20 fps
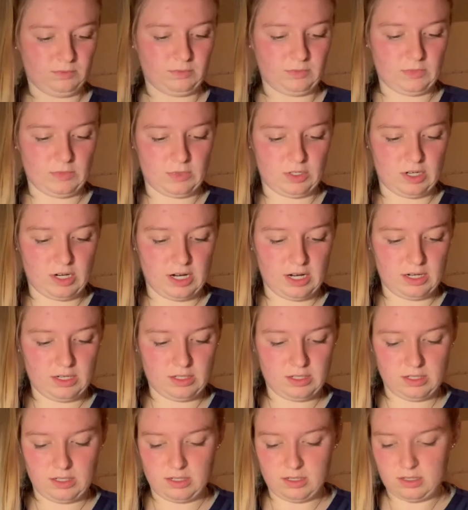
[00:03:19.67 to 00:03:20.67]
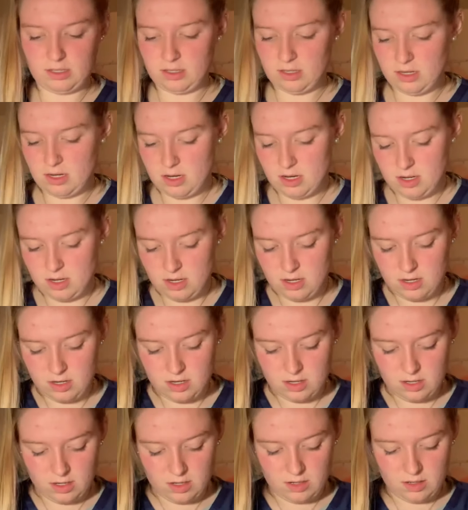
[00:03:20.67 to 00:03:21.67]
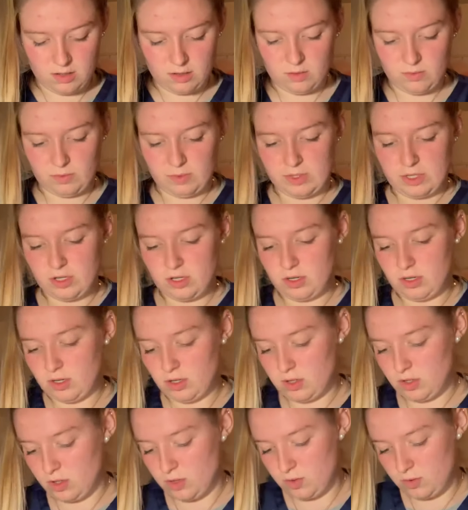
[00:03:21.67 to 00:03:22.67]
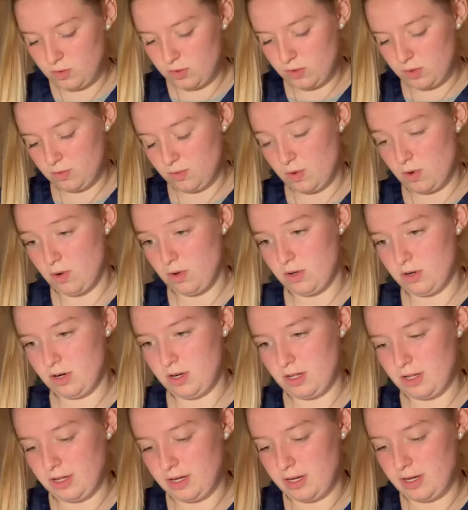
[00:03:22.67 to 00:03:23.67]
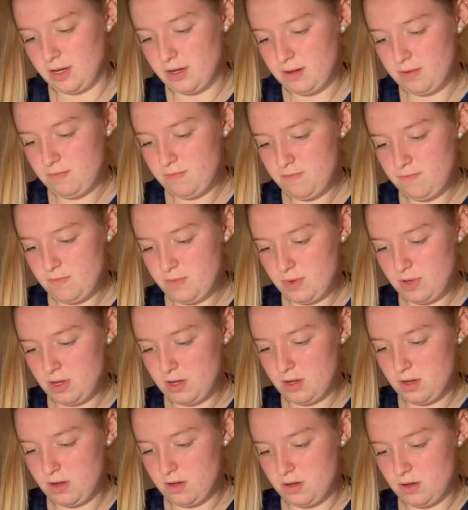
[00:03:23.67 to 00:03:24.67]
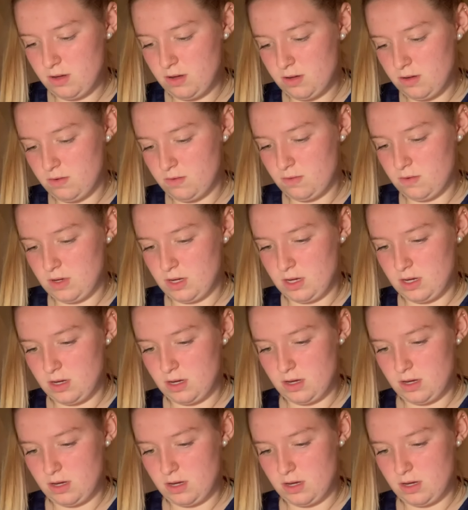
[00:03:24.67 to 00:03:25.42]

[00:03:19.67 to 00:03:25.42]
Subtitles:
All right. We'll be sure to close the roller clamp. Okay.